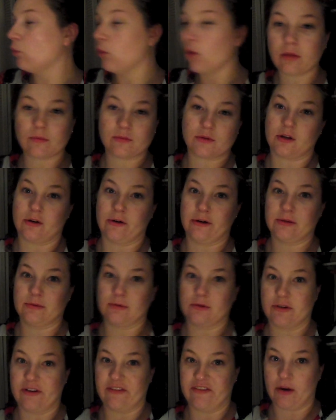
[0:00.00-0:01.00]
I wore them to the
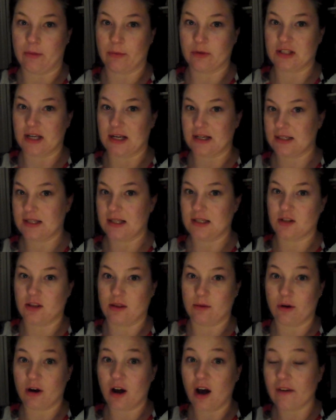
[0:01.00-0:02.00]
Christmas tree farm on Saturday,
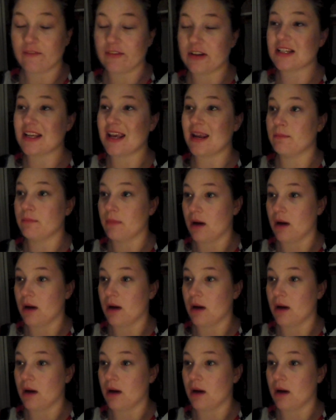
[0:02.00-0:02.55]
so they were covered